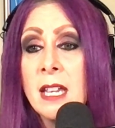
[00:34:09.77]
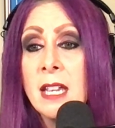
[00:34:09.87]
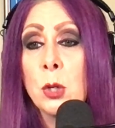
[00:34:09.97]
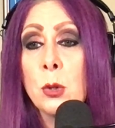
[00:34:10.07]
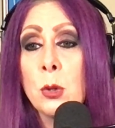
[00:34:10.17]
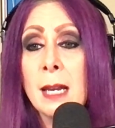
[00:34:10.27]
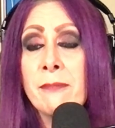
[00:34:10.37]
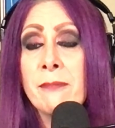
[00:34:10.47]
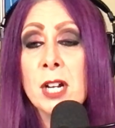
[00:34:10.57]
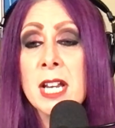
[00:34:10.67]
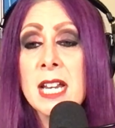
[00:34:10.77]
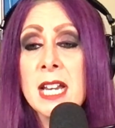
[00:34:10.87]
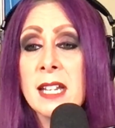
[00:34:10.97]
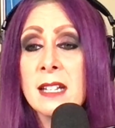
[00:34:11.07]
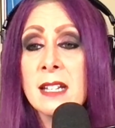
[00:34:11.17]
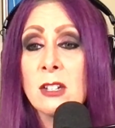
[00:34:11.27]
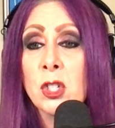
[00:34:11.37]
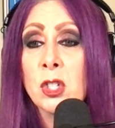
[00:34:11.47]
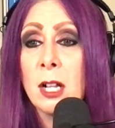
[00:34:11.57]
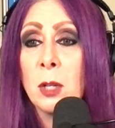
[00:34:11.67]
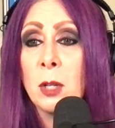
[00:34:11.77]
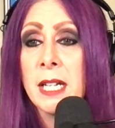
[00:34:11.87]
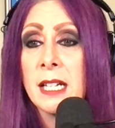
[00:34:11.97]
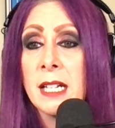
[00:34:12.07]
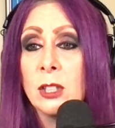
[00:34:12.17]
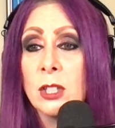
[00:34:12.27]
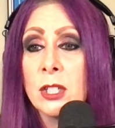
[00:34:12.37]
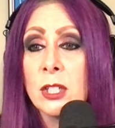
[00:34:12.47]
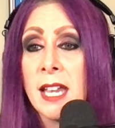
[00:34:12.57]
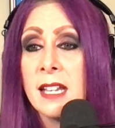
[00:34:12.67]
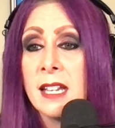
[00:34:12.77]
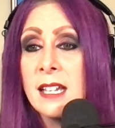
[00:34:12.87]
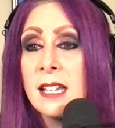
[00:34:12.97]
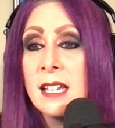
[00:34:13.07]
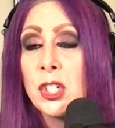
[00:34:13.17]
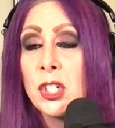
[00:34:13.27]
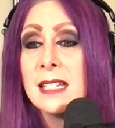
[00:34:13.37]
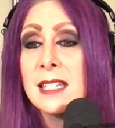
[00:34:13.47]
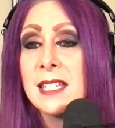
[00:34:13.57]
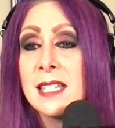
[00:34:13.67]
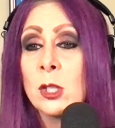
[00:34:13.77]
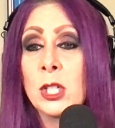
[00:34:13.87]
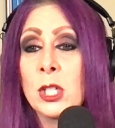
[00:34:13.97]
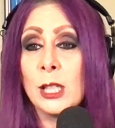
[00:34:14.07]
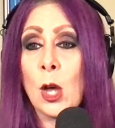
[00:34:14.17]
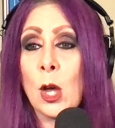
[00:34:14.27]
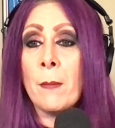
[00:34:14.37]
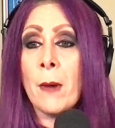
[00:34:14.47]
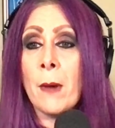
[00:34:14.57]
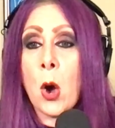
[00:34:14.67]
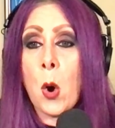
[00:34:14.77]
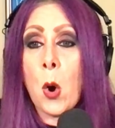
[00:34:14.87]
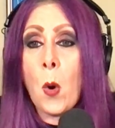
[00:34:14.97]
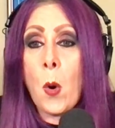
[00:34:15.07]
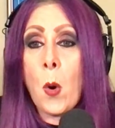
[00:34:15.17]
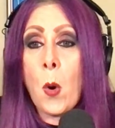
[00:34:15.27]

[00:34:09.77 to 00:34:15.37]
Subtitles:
You keep freezing, says Shelby. Looks like she is in slow-mo.